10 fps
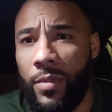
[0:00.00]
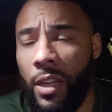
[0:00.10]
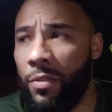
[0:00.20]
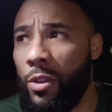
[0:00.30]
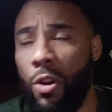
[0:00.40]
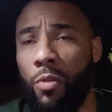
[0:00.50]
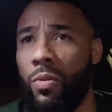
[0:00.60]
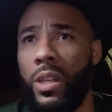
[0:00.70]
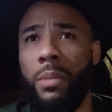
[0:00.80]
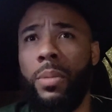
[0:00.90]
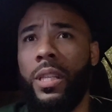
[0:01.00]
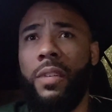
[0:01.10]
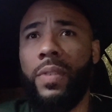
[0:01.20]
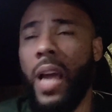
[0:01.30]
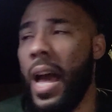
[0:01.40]
If you don't really
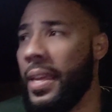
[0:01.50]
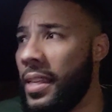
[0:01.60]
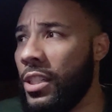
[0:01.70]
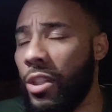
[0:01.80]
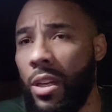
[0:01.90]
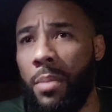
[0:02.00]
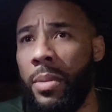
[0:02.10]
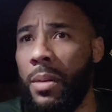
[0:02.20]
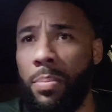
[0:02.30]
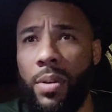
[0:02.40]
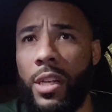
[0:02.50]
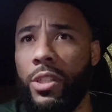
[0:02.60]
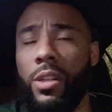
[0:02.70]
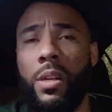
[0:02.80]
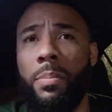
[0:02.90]
believe in God, yes, you're going to be depressed.
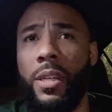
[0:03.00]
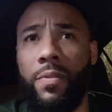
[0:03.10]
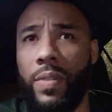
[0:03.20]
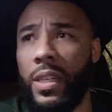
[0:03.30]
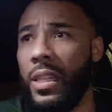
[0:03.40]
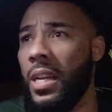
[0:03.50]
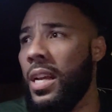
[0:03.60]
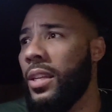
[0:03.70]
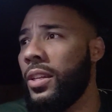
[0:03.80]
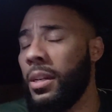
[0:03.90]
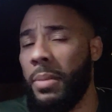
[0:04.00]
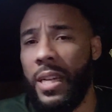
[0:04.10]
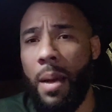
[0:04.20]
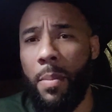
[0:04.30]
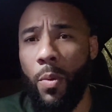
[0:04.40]
You're going to be defeated. You're going to be
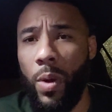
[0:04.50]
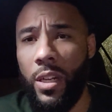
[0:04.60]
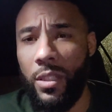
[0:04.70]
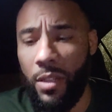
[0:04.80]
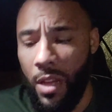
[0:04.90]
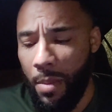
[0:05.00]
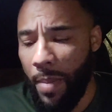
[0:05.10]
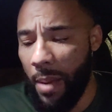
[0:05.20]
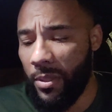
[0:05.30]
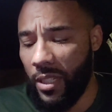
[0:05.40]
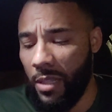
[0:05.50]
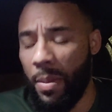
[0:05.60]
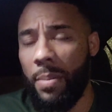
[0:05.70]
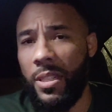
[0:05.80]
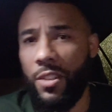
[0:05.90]
down. But what does the Bible say? The
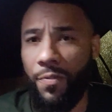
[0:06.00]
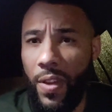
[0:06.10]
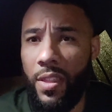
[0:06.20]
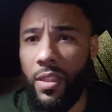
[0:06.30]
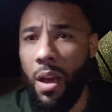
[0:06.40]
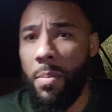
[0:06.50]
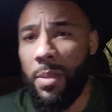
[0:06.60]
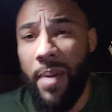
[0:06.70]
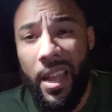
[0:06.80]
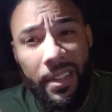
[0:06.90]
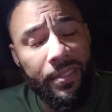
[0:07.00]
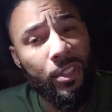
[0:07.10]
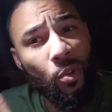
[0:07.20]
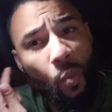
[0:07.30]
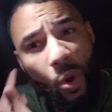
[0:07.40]
Bible says faith cometh by hearing
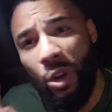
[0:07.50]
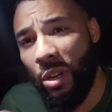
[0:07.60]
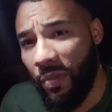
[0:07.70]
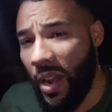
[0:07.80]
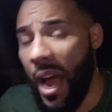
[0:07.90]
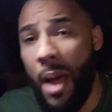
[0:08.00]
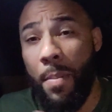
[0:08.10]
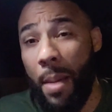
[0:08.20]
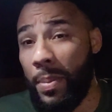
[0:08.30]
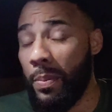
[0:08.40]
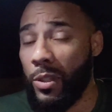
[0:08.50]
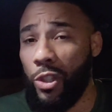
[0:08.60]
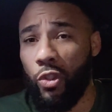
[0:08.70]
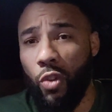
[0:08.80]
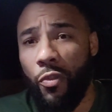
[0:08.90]
the word of God. My people
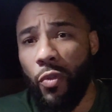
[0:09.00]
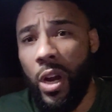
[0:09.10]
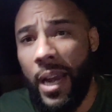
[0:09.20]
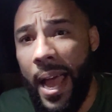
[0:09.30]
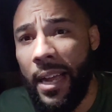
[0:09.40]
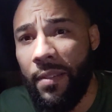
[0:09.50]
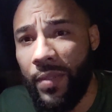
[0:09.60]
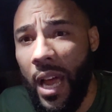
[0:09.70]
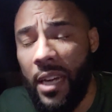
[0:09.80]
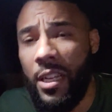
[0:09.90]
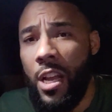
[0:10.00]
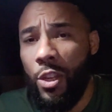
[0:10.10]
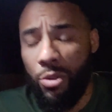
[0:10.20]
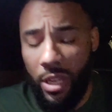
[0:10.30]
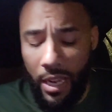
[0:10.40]
destroy for a lack of knowledge.
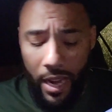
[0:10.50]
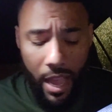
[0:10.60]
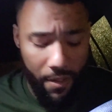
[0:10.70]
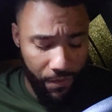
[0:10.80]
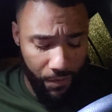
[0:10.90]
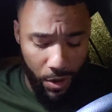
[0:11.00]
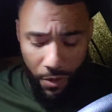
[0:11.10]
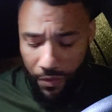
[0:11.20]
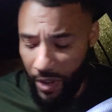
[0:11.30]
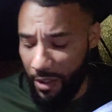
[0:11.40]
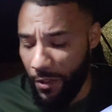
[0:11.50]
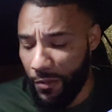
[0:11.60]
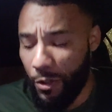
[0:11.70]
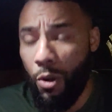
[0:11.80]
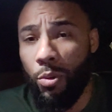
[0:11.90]
You can't have real faith if
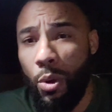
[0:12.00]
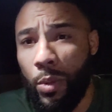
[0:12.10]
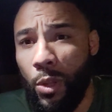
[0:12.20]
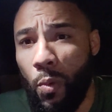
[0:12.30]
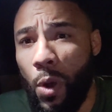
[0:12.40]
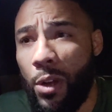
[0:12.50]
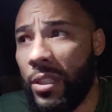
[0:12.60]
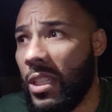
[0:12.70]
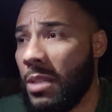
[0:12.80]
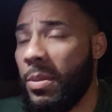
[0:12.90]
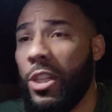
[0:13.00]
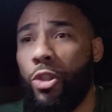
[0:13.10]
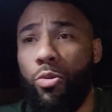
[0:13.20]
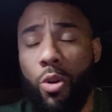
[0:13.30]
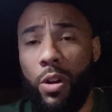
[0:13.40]
you don't know what the word says, because
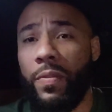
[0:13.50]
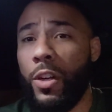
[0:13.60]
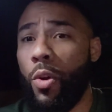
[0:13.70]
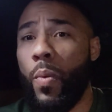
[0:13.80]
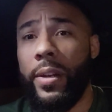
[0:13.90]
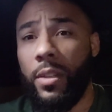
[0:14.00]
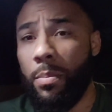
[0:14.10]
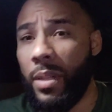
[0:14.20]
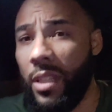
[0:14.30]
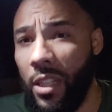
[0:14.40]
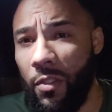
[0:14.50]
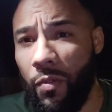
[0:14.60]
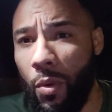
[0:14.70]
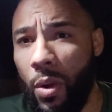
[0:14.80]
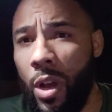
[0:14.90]
you don't even know what to believe
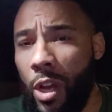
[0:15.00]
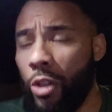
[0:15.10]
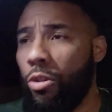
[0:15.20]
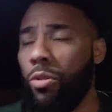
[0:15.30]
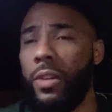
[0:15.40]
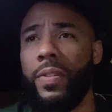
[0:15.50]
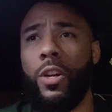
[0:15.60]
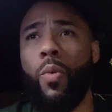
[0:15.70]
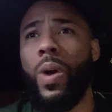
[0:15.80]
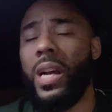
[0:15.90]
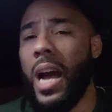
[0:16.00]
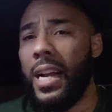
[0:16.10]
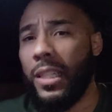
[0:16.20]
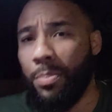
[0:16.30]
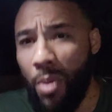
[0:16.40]
for. You don't even know what
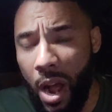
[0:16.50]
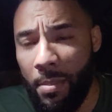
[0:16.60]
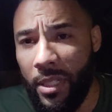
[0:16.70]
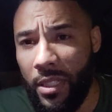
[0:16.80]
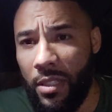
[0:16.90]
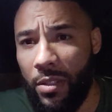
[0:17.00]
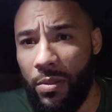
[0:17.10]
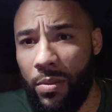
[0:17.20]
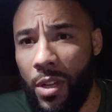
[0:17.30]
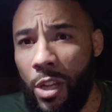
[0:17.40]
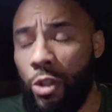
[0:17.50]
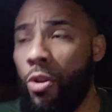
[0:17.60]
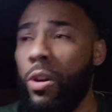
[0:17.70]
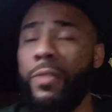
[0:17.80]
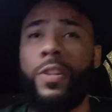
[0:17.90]
God is promising you. You
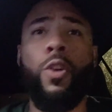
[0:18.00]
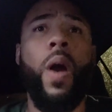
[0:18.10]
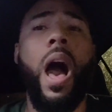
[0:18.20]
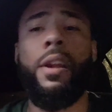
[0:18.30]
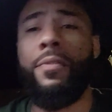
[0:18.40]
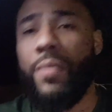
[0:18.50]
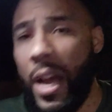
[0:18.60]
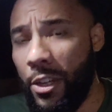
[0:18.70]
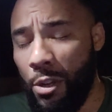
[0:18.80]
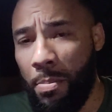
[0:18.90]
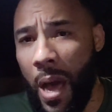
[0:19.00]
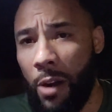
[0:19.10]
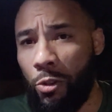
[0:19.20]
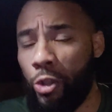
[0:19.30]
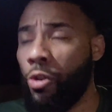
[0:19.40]
don't even know how to fight your
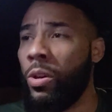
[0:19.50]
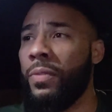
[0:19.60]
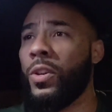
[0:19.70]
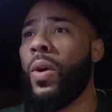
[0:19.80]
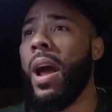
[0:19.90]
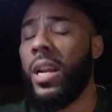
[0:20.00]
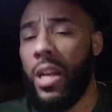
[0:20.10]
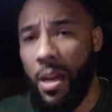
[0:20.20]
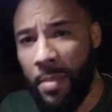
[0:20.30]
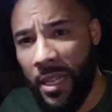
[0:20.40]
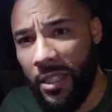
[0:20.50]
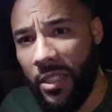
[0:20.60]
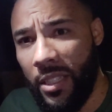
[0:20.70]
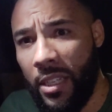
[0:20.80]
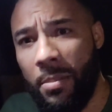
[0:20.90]
battles. You don't even know how to come against
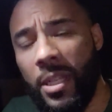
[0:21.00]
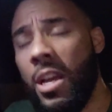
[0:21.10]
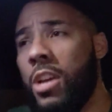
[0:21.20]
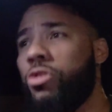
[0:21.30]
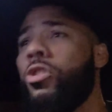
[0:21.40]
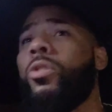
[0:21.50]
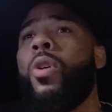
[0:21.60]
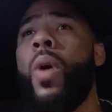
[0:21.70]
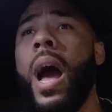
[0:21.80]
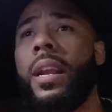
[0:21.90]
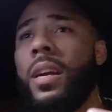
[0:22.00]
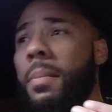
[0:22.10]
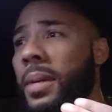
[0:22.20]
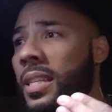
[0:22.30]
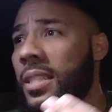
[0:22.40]
the enemy. You don't know how to
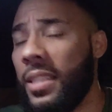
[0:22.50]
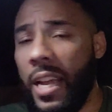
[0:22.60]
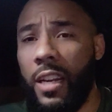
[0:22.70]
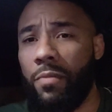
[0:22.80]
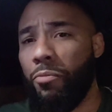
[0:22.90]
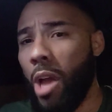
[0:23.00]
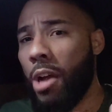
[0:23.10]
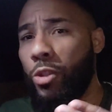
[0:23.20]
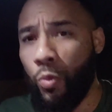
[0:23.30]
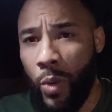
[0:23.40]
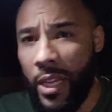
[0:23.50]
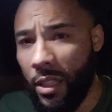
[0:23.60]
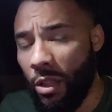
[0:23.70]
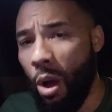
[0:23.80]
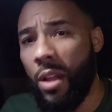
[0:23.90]
come against negative thoughts,
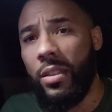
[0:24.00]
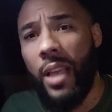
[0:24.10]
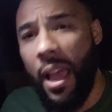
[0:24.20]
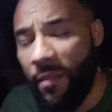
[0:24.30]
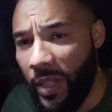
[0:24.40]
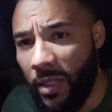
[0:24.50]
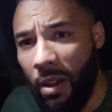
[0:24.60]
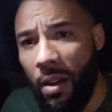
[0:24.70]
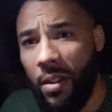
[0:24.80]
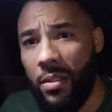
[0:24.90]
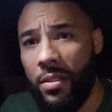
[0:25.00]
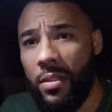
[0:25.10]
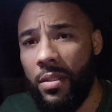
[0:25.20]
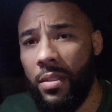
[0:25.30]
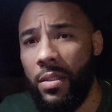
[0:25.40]
wicked thoughts, heavy thoughts.